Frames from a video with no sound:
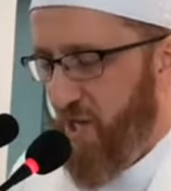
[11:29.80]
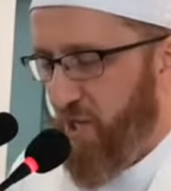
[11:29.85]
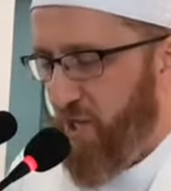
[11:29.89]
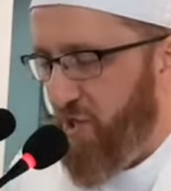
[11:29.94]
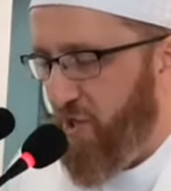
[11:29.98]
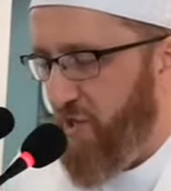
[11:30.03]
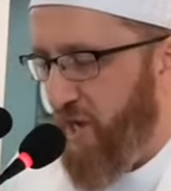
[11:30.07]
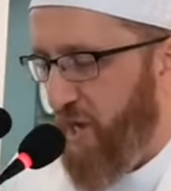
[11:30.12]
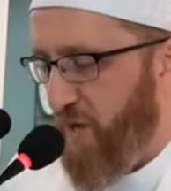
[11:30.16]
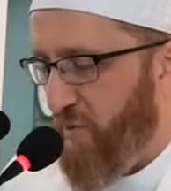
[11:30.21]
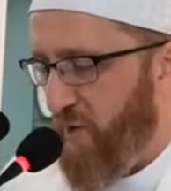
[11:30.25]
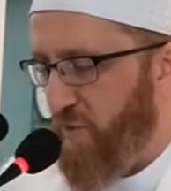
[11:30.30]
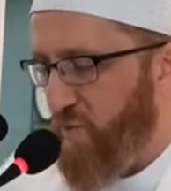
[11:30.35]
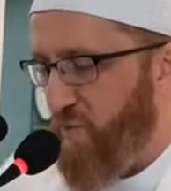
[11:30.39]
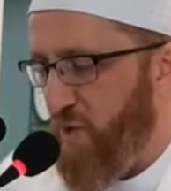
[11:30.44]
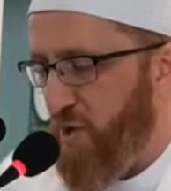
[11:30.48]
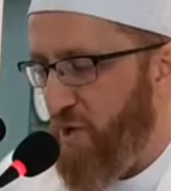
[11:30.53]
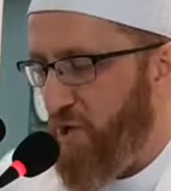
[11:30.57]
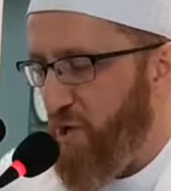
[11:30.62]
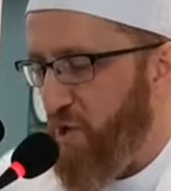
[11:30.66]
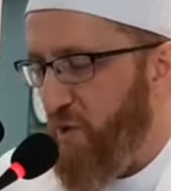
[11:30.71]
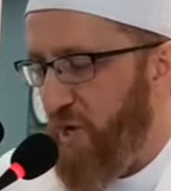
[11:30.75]
So that when
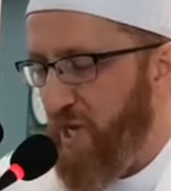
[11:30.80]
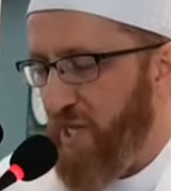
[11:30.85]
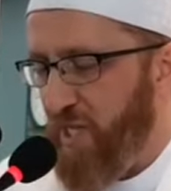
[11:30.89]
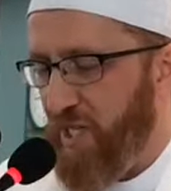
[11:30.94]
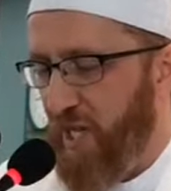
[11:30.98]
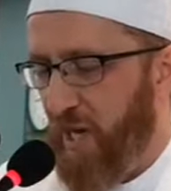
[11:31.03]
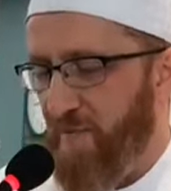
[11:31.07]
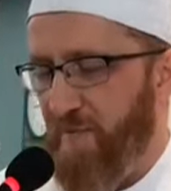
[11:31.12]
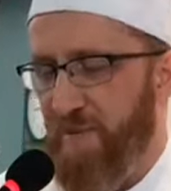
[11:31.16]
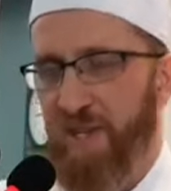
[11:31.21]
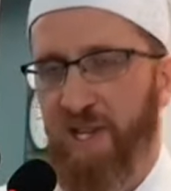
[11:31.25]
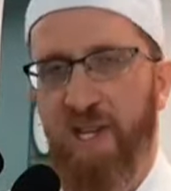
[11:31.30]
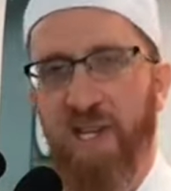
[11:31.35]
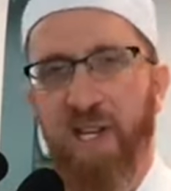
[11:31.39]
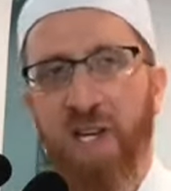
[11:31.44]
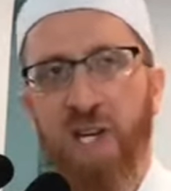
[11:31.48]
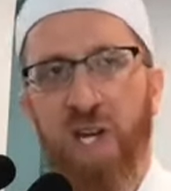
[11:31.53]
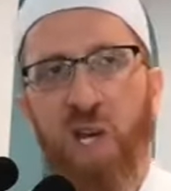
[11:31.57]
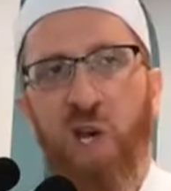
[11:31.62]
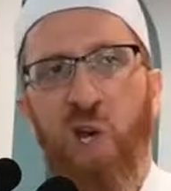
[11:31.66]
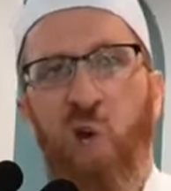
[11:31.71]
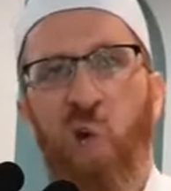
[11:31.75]
we're doing
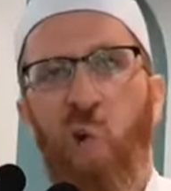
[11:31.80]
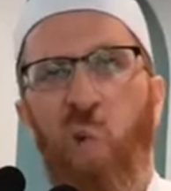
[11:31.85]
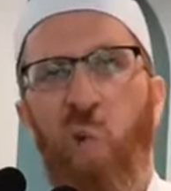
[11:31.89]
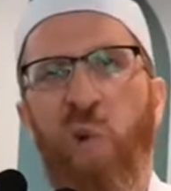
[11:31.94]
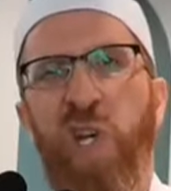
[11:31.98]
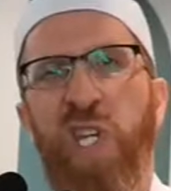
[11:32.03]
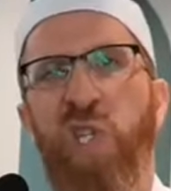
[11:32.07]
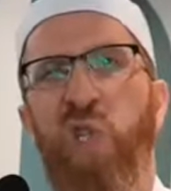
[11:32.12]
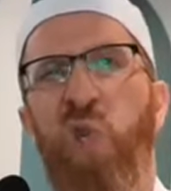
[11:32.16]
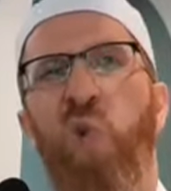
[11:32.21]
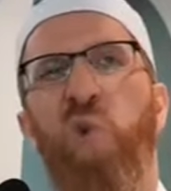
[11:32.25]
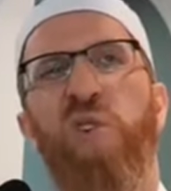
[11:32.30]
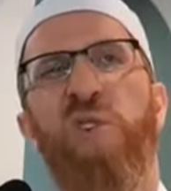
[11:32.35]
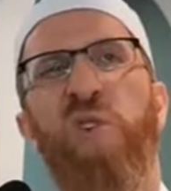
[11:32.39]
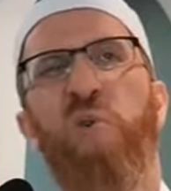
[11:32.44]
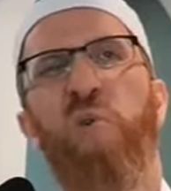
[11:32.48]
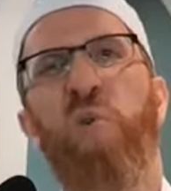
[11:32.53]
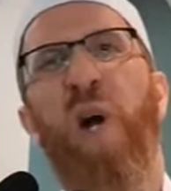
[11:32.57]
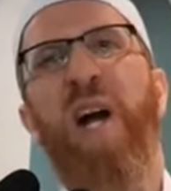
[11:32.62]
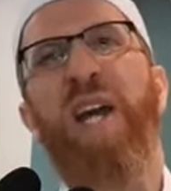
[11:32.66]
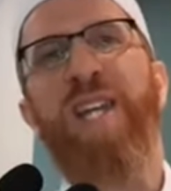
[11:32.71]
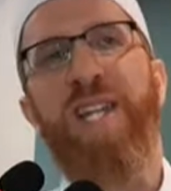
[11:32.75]
something, we do the
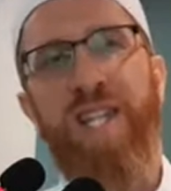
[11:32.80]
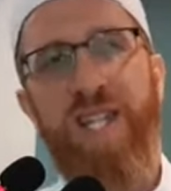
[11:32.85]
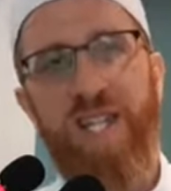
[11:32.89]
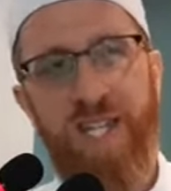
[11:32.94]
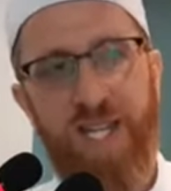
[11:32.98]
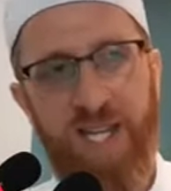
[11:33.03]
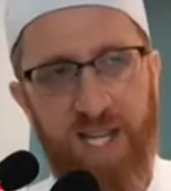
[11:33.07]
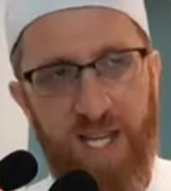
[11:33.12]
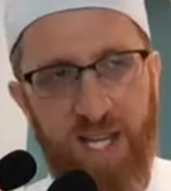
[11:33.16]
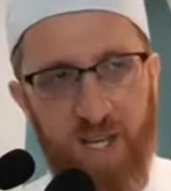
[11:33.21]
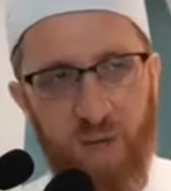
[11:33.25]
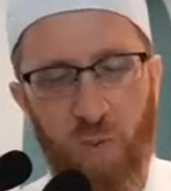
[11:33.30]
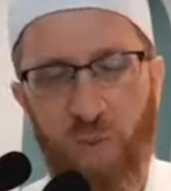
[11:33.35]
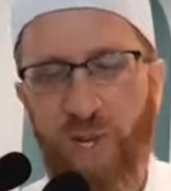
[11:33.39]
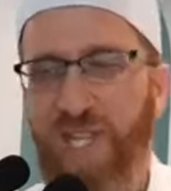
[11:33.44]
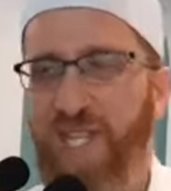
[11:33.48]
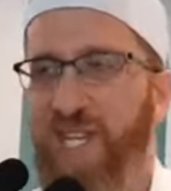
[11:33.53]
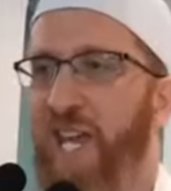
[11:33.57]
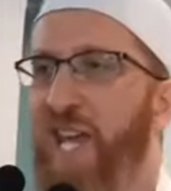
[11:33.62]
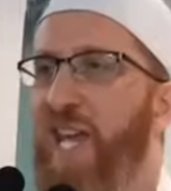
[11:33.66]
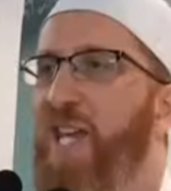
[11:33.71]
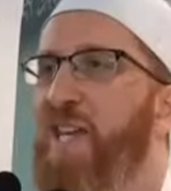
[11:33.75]
right thing.
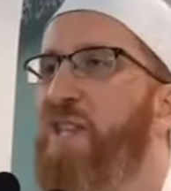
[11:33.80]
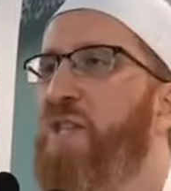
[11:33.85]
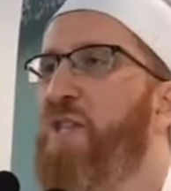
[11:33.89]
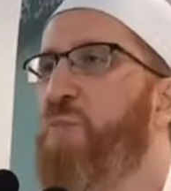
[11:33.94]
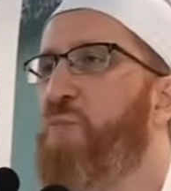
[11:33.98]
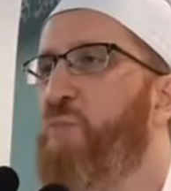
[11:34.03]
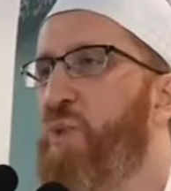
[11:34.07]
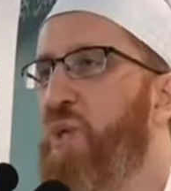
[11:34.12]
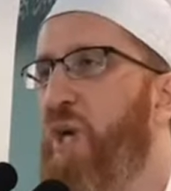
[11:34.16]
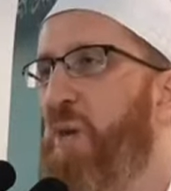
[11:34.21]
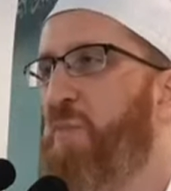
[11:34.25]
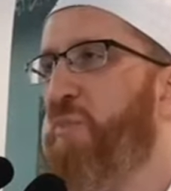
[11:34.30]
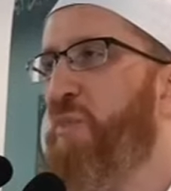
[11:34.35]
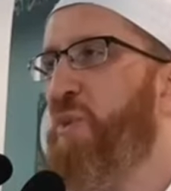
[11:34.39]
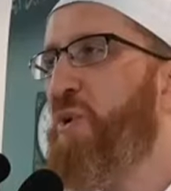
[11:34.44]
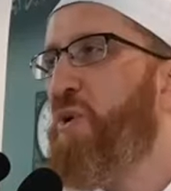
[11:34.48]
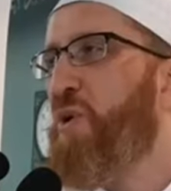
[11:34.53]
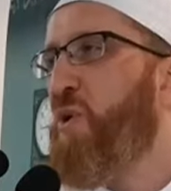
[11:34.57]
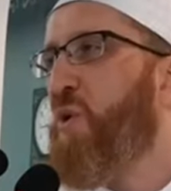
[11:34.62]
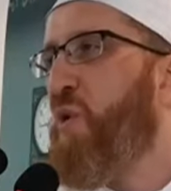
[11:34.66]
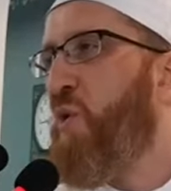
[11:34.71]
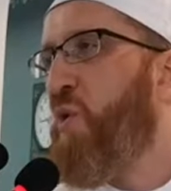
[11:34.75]
We take the
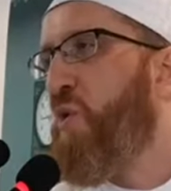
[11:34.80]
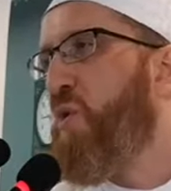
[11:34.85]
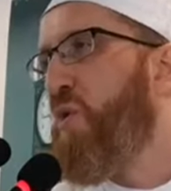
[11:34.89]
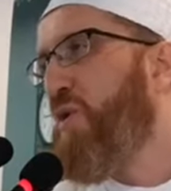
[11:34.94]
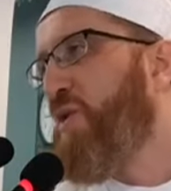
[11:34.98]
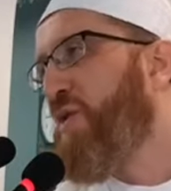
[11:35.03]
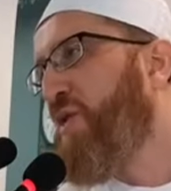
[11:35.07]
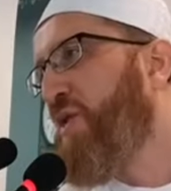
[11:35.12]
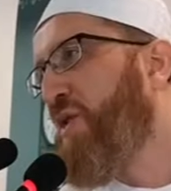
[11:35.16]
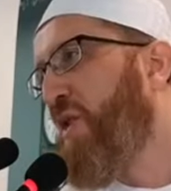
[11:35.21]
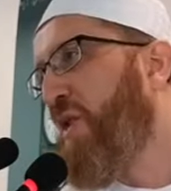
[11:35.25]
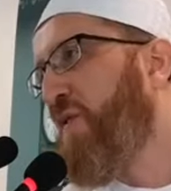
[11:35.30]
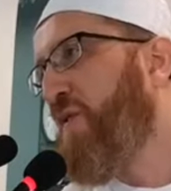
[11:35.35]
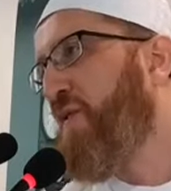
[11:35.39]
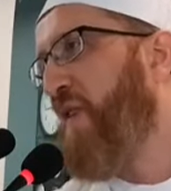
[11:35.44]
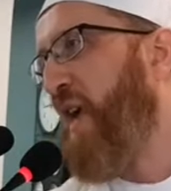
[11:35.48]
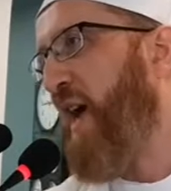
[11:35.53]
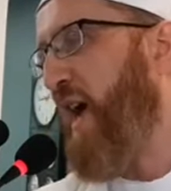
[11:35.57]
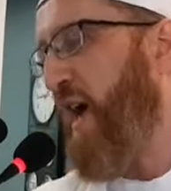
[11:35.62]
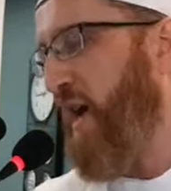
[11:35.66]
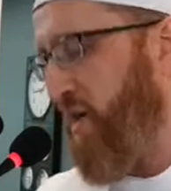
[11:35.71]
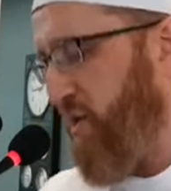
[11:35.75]
proper course of
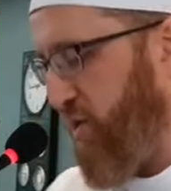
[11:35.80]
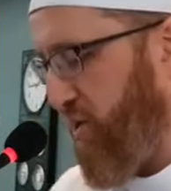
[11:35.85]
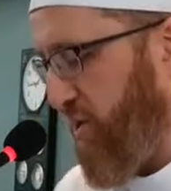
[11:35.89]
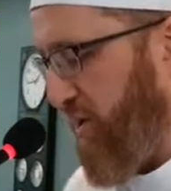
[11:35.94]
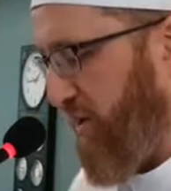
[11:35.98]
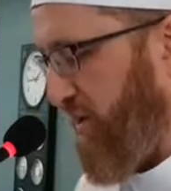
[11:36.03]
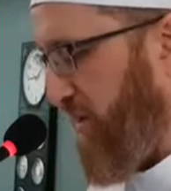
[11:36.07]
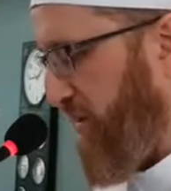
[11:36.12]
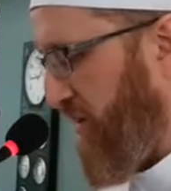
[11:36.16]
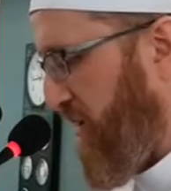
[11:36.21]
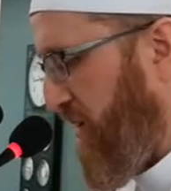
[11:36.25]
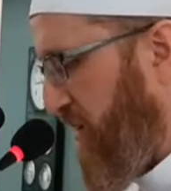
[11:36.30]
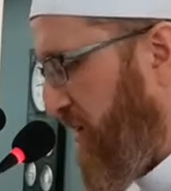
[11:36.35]
action.